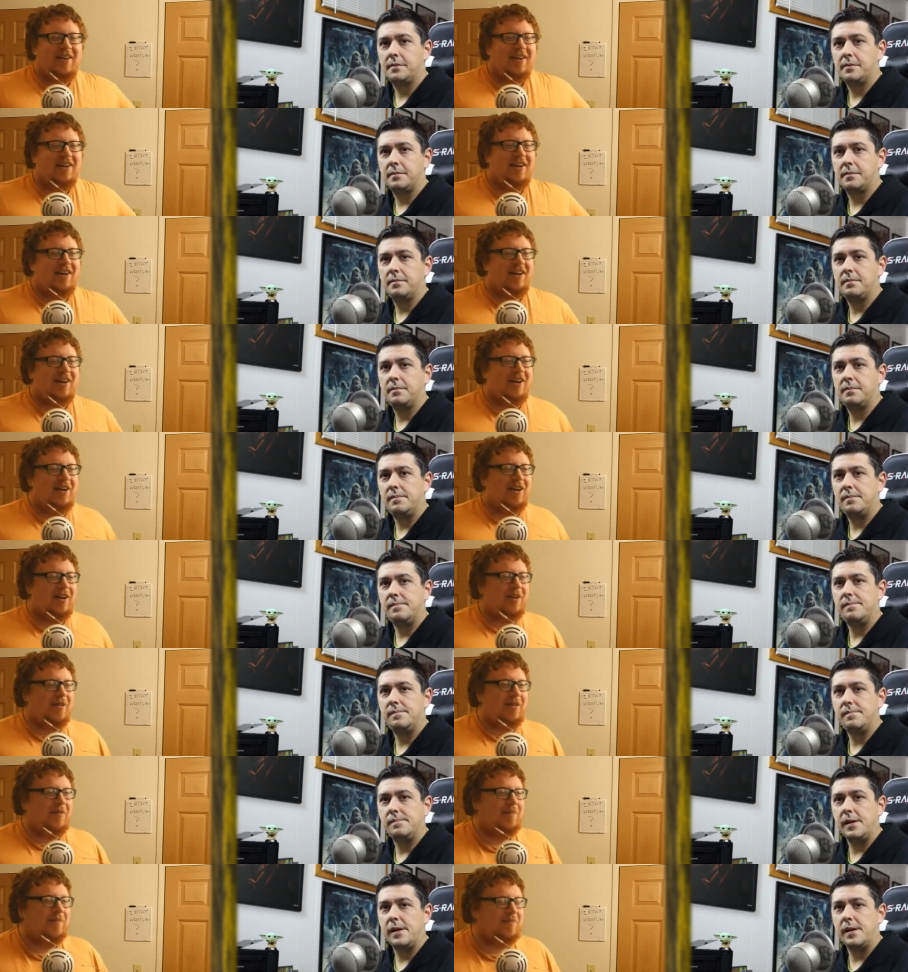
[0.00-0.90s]

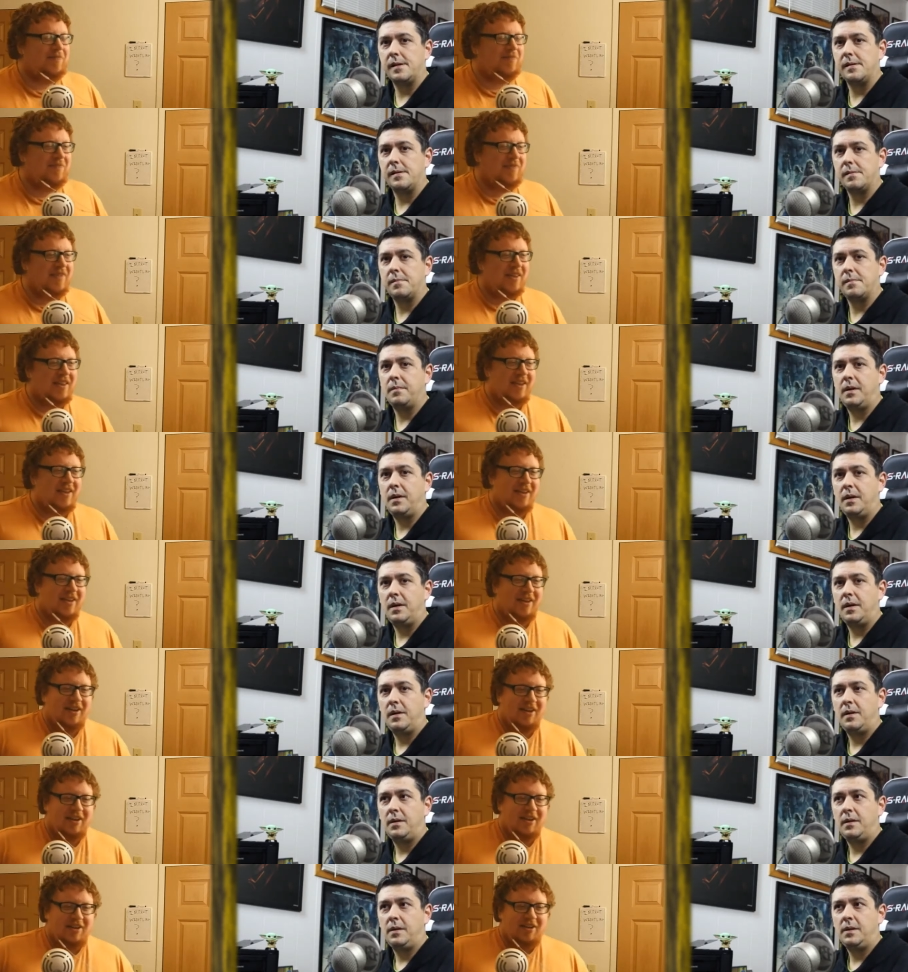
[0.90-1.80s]
Speaker 1: Um, yeah
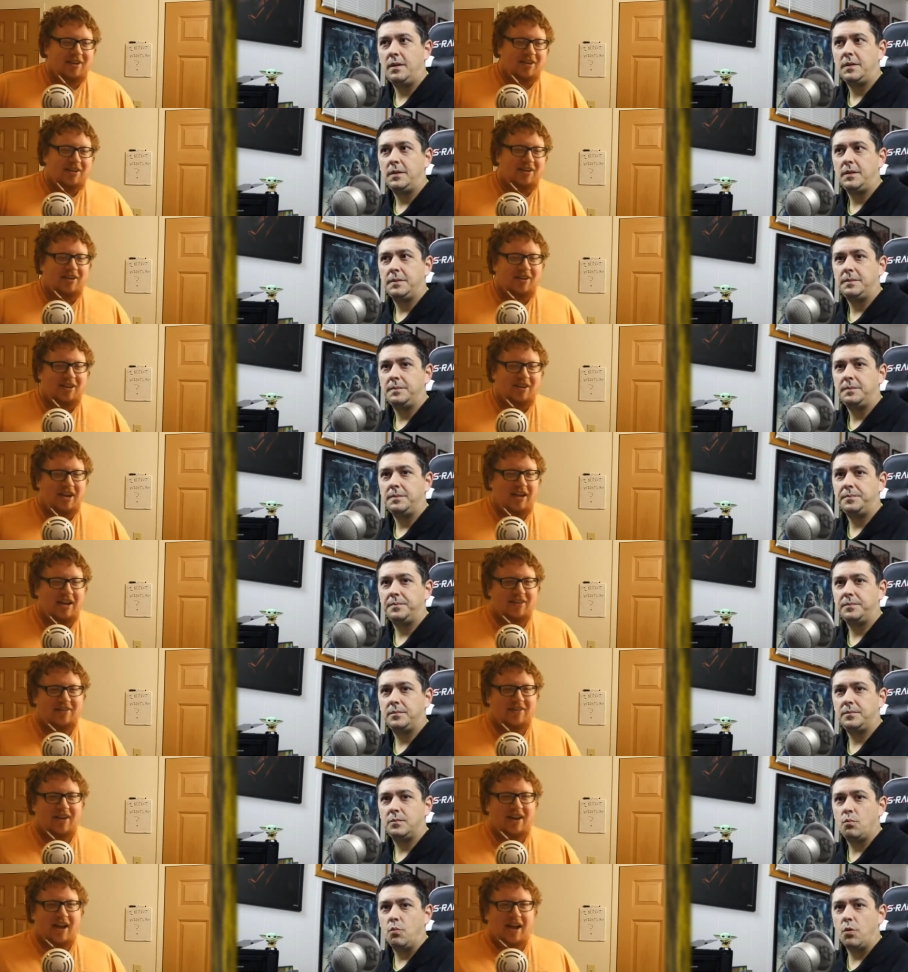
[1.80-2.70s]
and
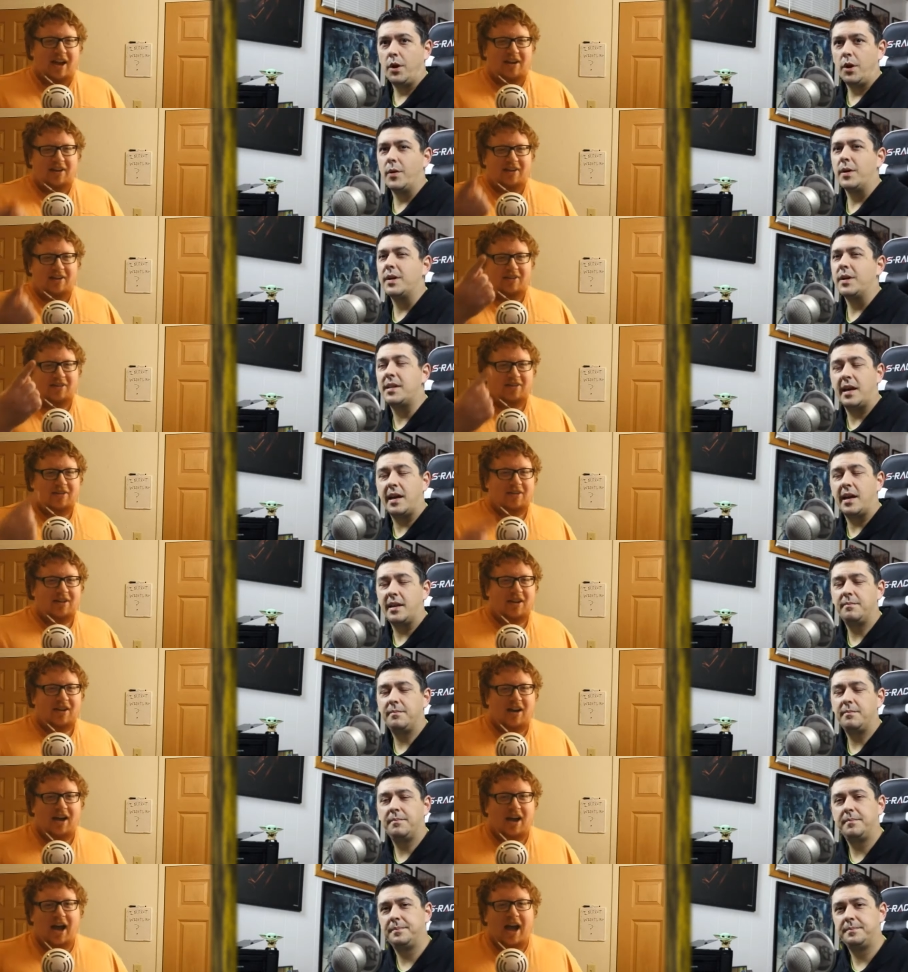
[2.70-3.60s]
it's like were you
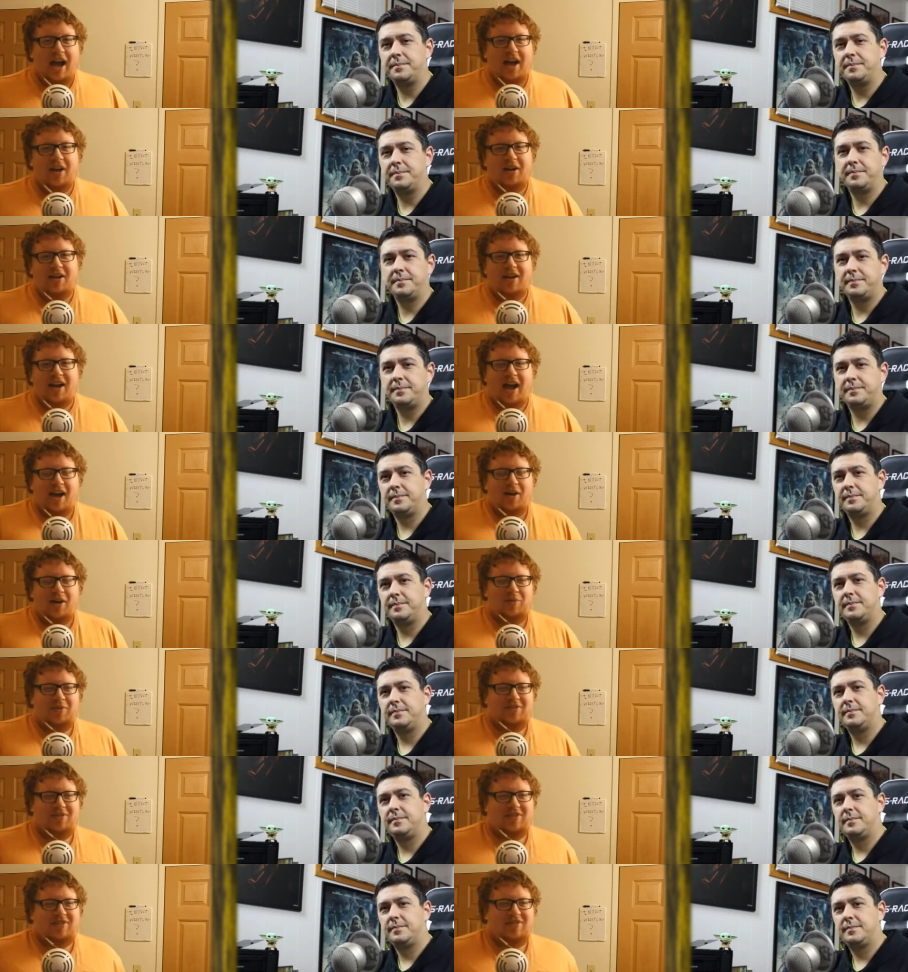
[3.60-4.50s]
excited i i
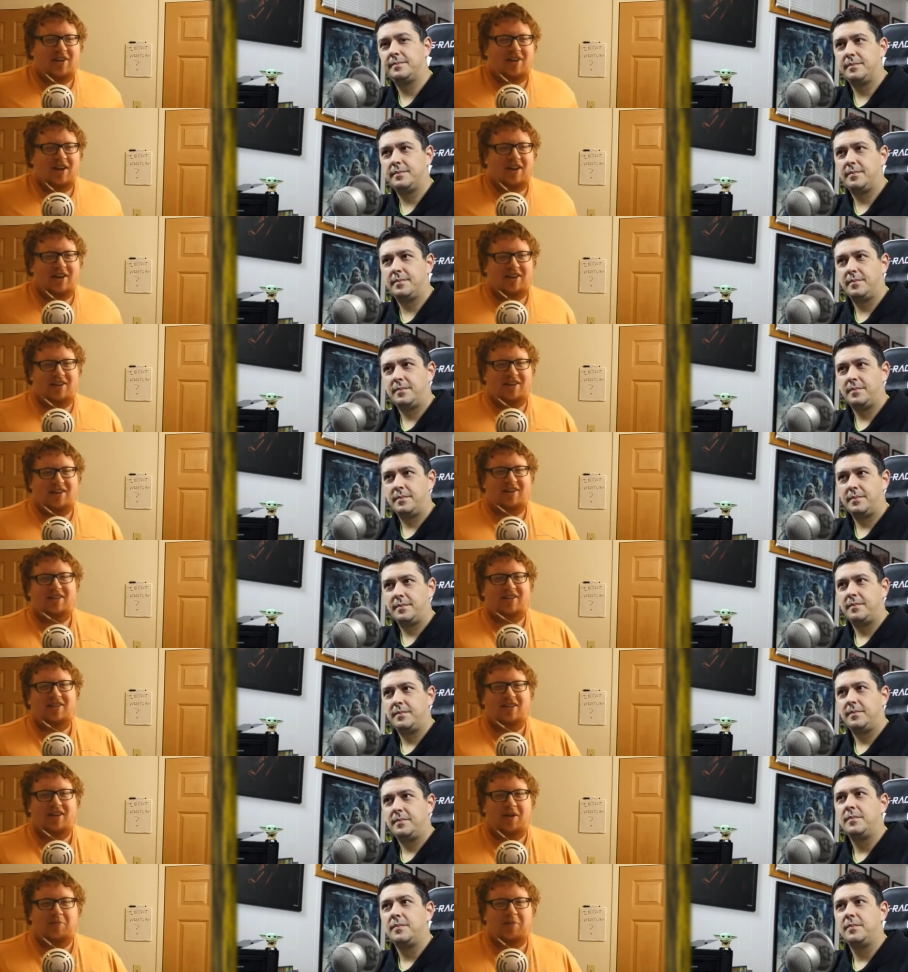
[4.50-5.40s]
was excited
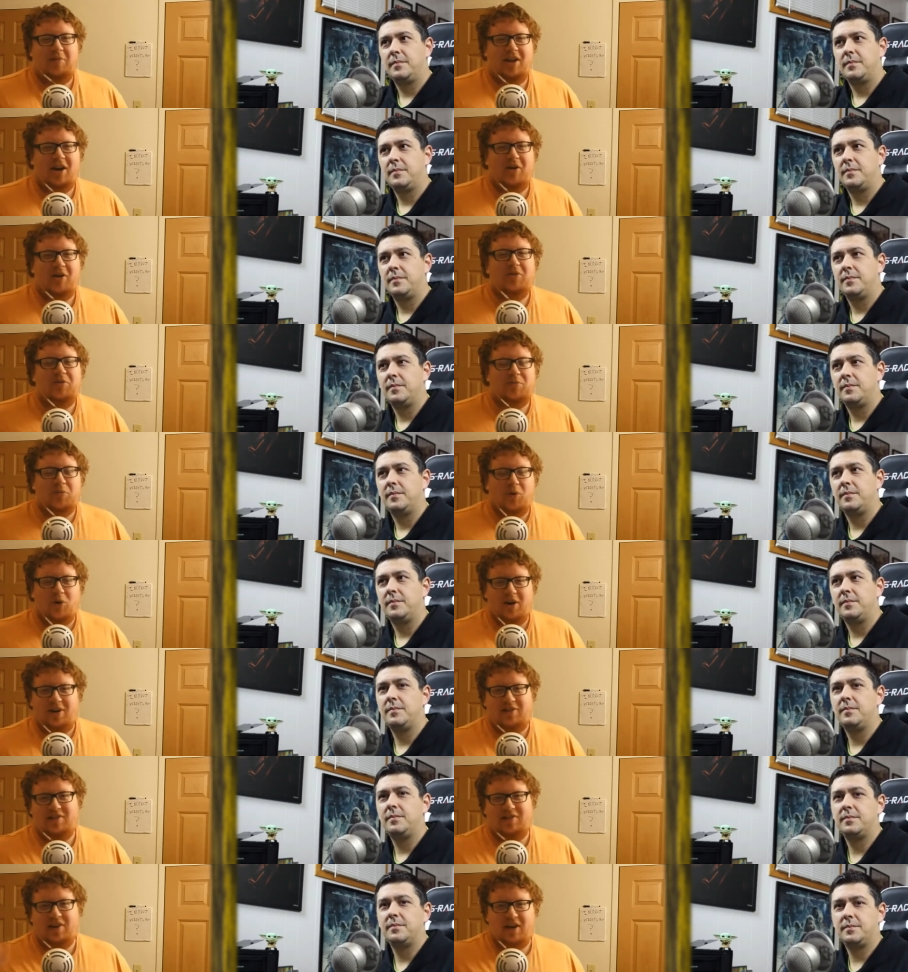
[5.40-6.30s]
i mean i was more
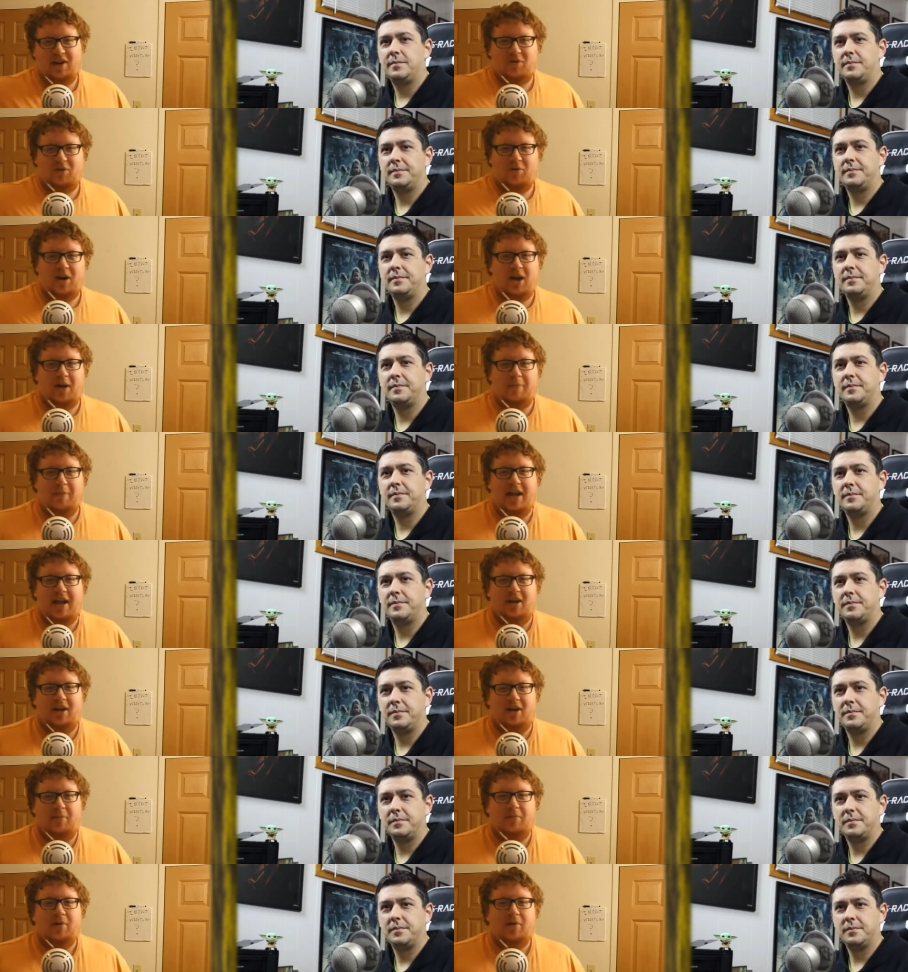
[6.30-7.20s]
excited when i met
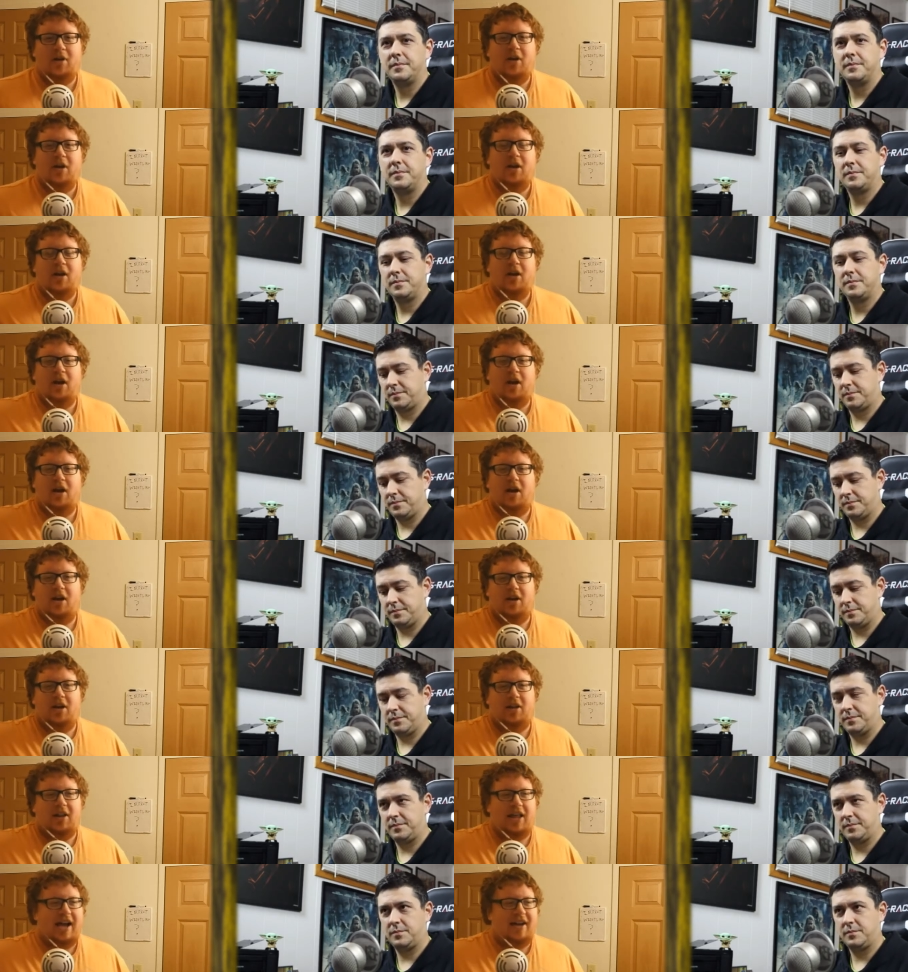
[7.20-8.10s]
him
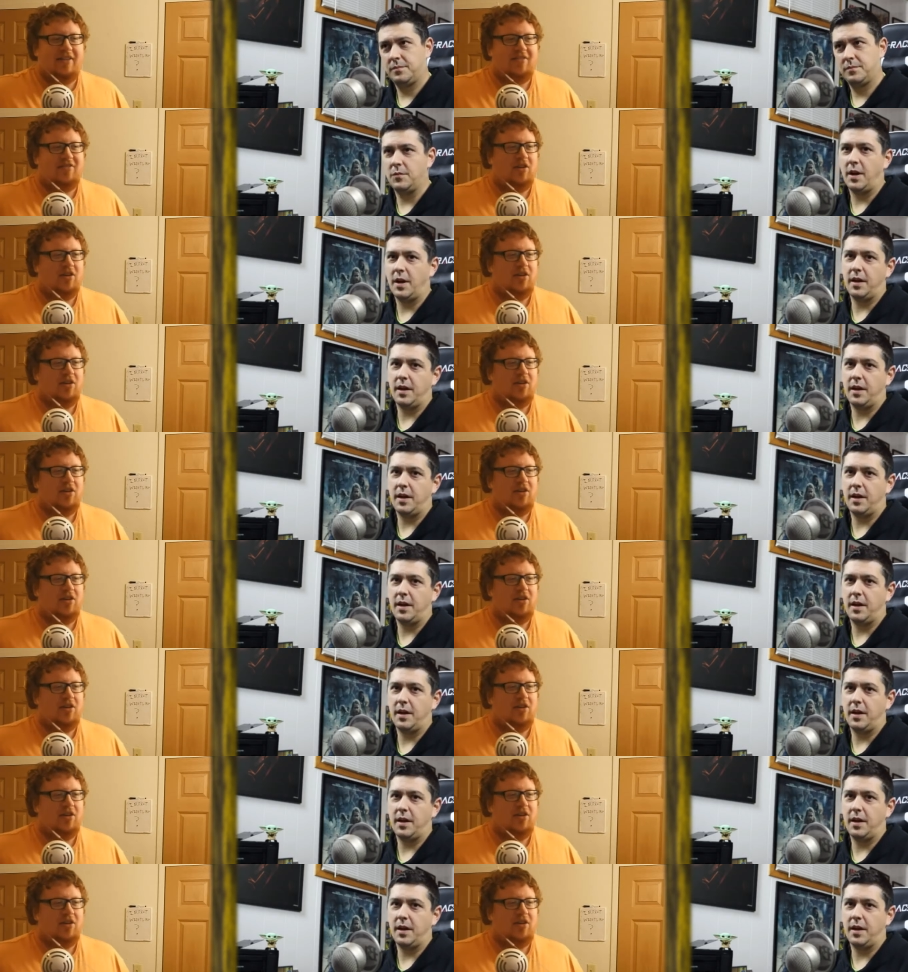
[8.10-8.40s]
uh last year